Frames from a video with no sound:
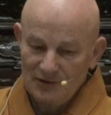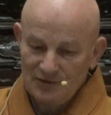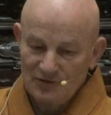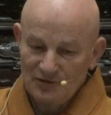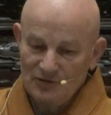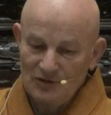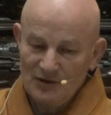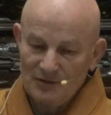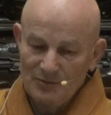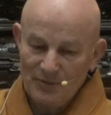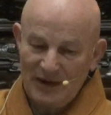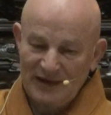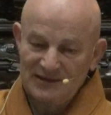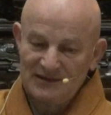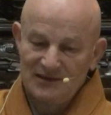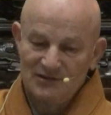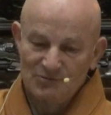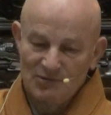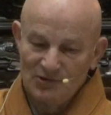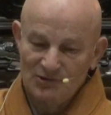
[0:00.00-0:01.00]
So by
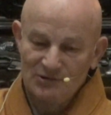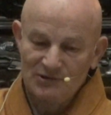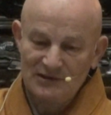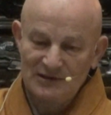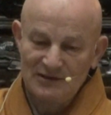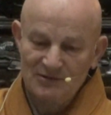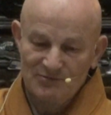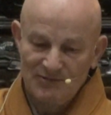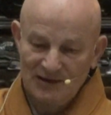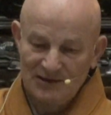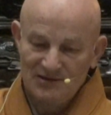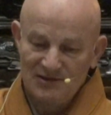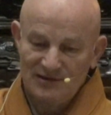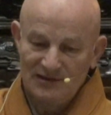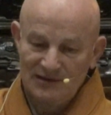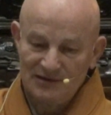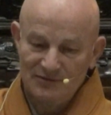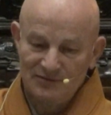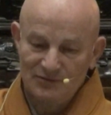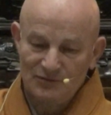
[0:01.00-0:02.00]
devoting
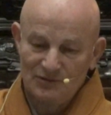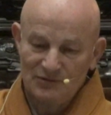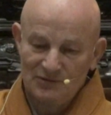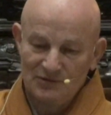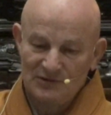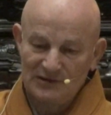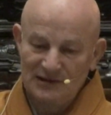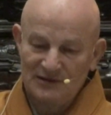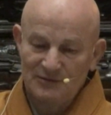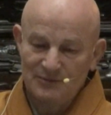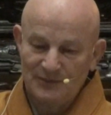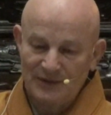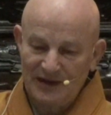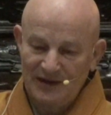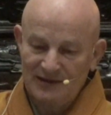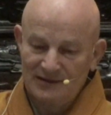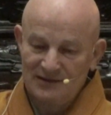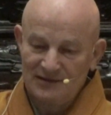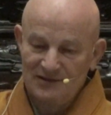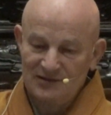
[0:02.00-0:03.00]
oneself to that
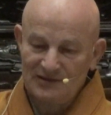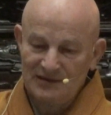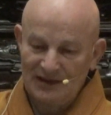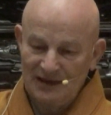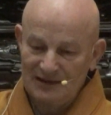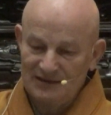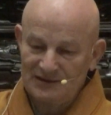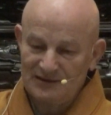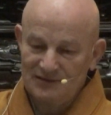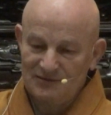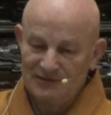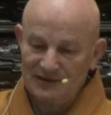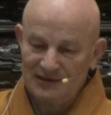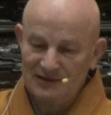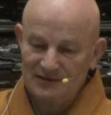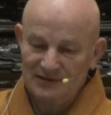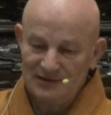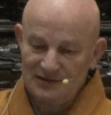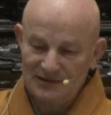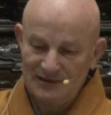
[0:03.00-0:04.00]
practice,
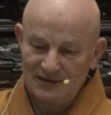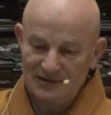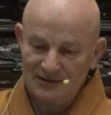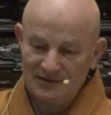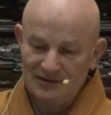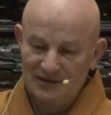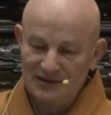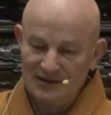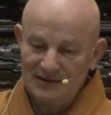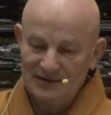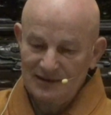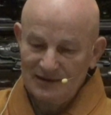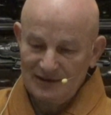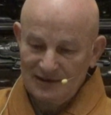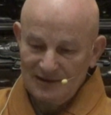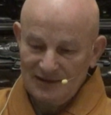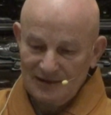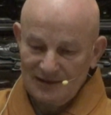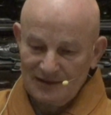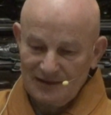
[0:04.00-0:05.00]
cultivating it,
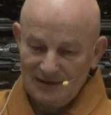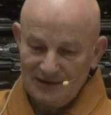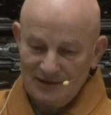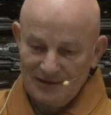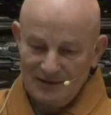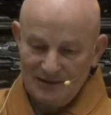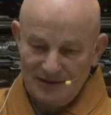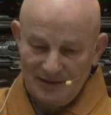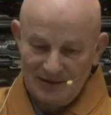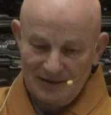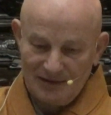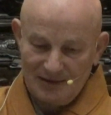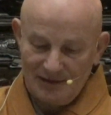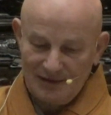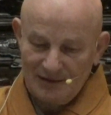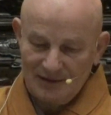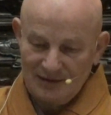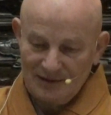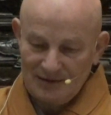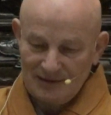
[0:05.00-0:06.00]

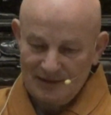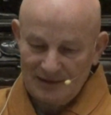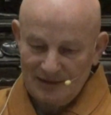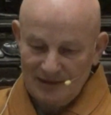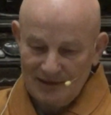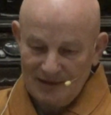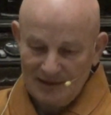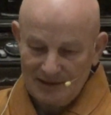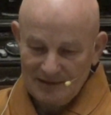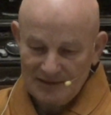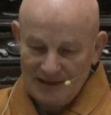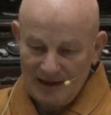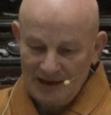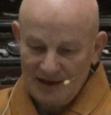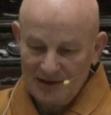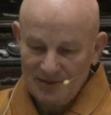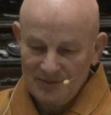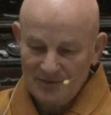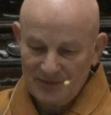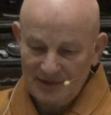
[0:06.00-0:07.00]
uh,
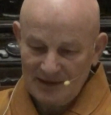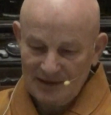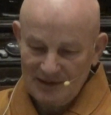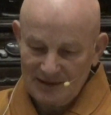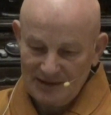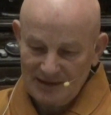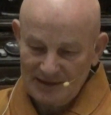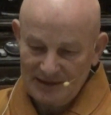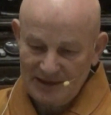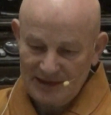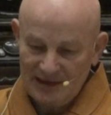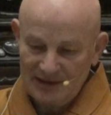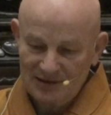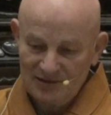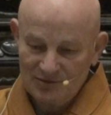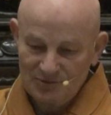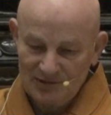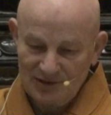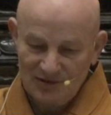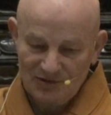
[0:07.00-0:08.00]
time and
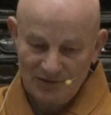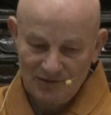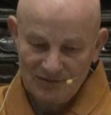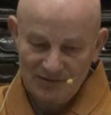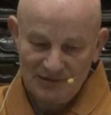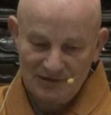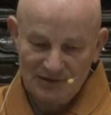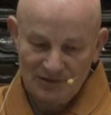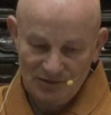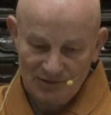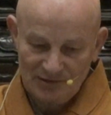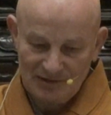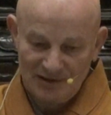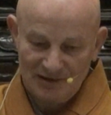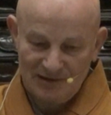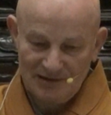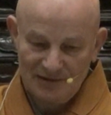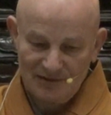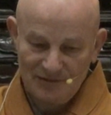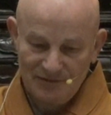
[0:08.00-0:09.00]
again with
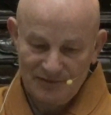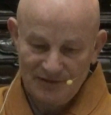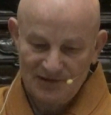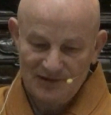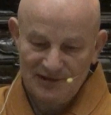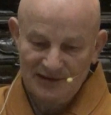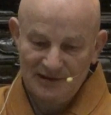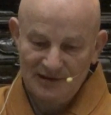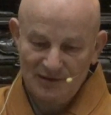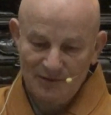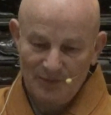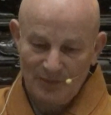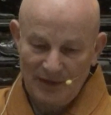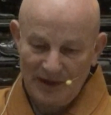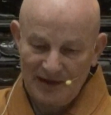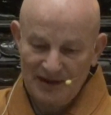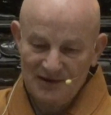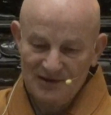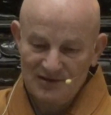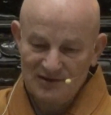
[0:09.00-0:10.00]
continuity, physical
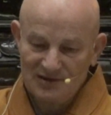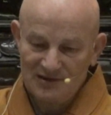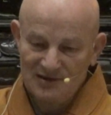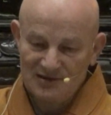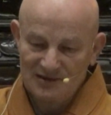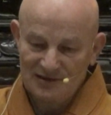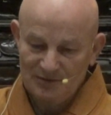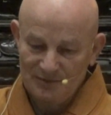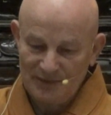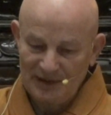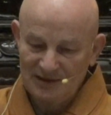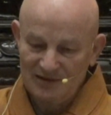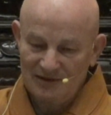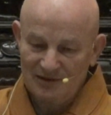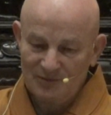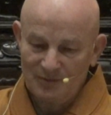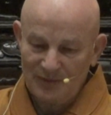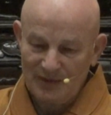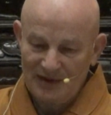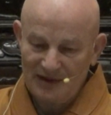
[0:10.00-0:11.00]
pliancies and mental
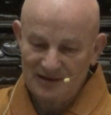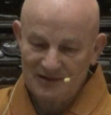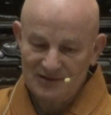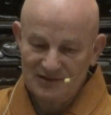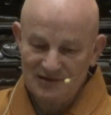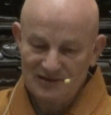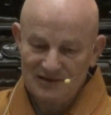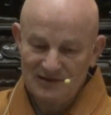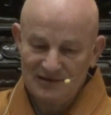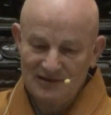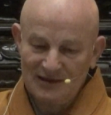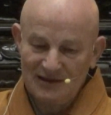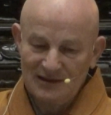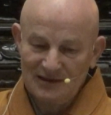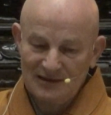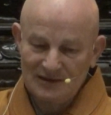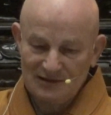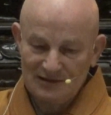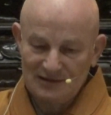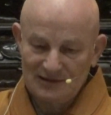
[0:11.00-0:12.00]
pliancies
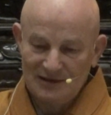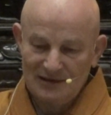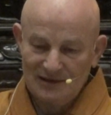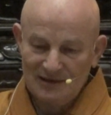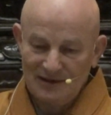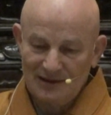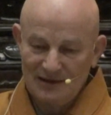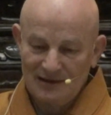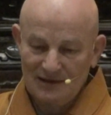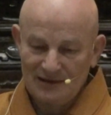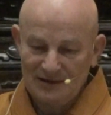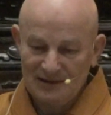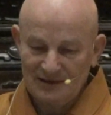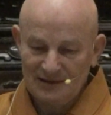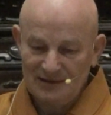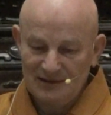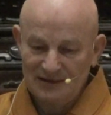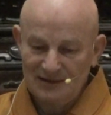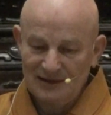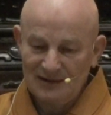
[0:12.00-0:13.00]

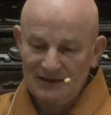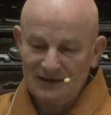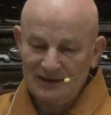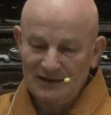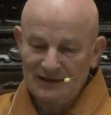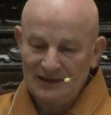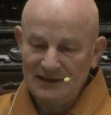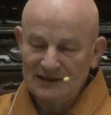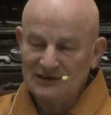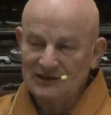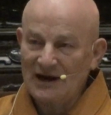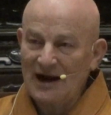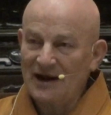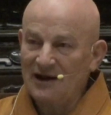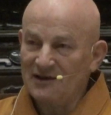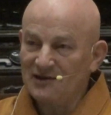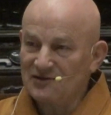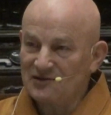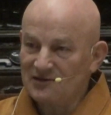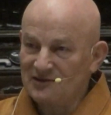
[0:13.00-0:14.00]
uh,
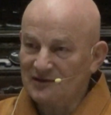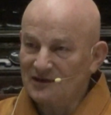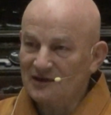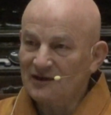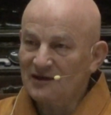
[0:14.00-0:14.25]
arise.